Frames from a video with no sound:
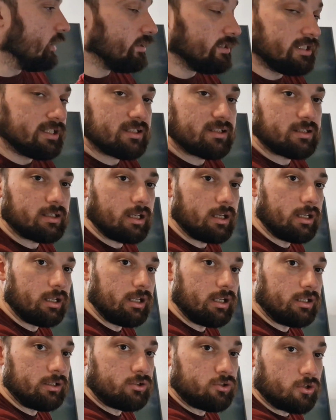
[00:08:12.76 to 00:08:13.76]
this
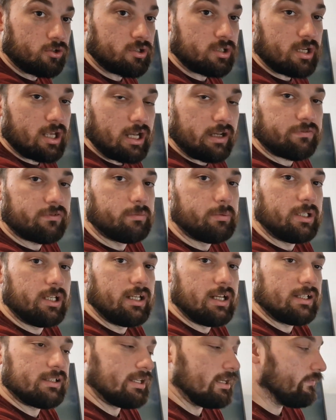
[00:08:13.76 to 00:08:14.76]
doesn't have to be an
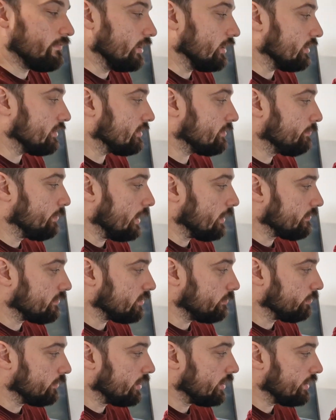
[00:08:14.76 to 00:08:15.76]
SFX power
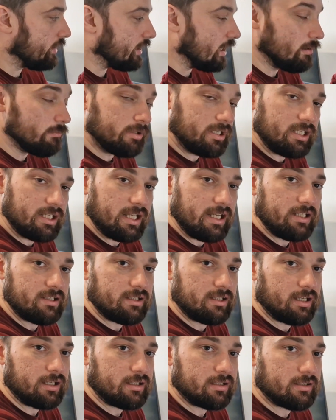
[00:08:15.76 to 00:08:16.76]
supply, it can be an
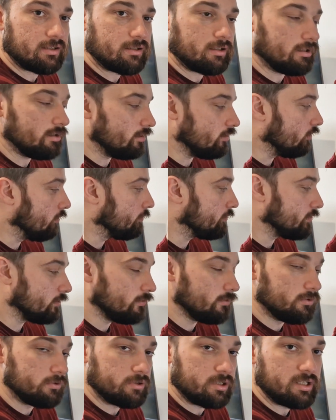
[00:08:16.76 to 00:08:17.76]
ATX up to
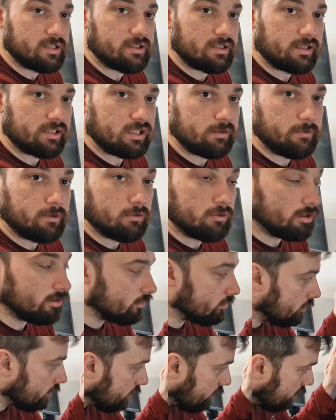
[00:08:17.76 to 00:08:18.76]
160mm
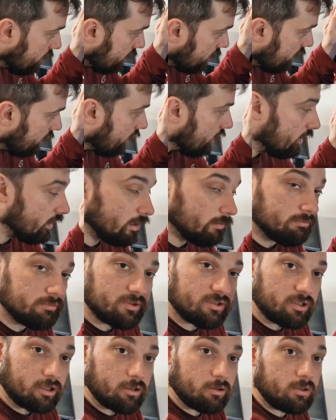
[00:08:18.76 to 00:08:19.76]
long.
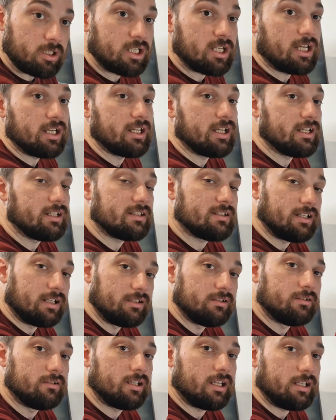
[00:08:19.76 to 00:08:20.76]
So you can get a
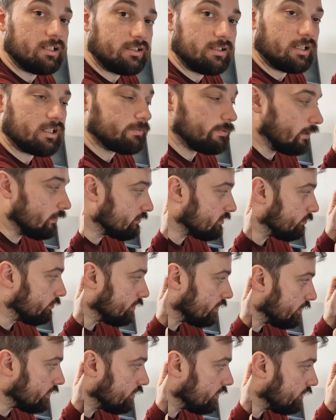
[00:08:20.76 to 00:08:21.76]
standard ATX power
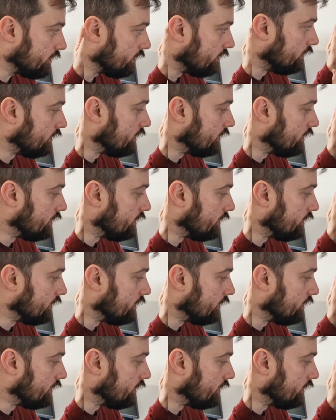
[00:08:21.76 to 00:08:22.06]
supply in here,